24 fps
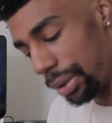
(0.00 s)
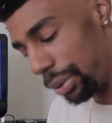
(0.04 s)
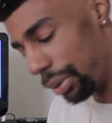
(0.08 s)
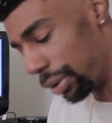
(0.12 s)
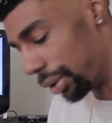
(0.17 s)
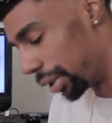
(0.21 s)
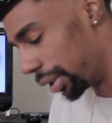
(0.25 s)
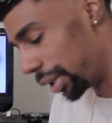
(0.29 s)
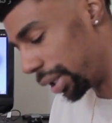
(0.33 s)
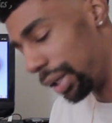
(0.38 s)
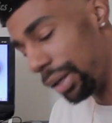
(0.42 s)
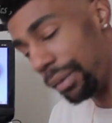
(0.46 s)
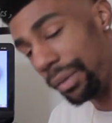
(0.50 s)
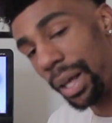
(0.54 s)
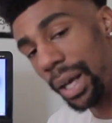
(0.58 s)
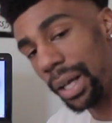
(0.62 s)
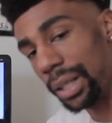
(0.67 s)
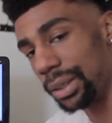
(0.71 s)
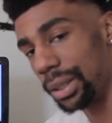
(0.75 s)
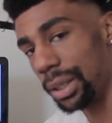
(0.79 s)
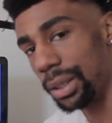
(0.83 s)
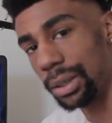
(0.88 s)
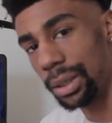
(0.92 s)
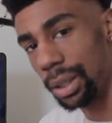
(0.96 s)
or any of the
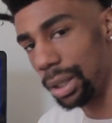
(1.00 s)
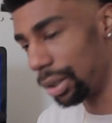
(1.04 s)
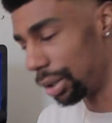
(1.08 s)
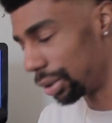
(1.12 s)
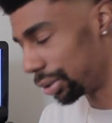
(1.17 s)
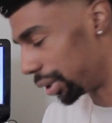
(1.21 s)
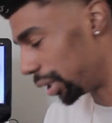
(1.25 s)
SSLs,